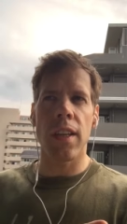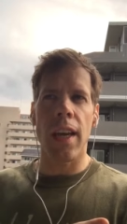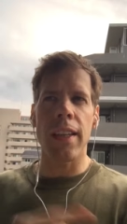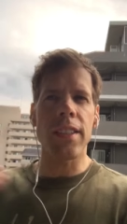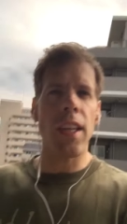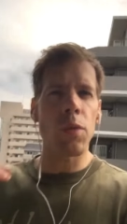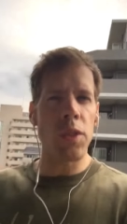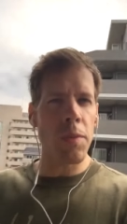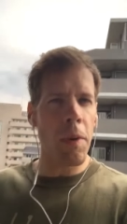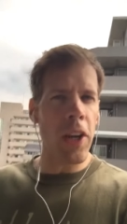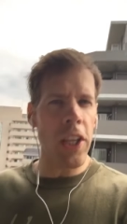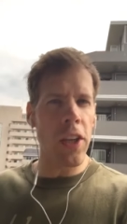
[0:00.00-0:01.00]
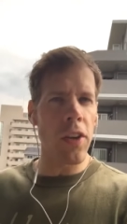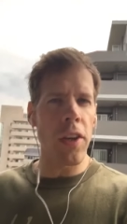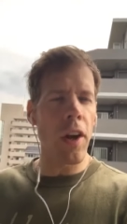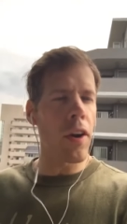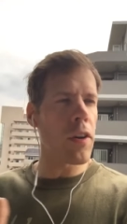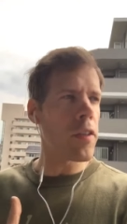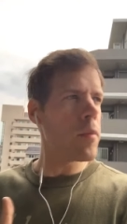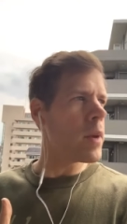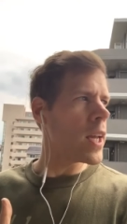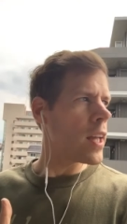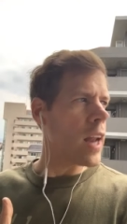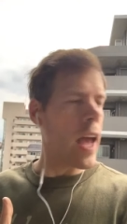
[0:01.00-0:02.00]
This kid was about a year younger than
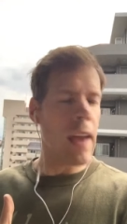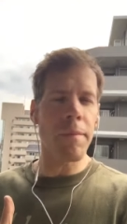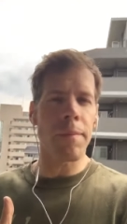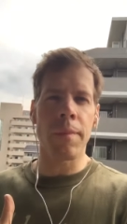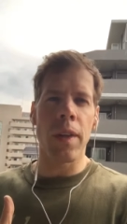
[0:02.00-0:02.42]
me, and I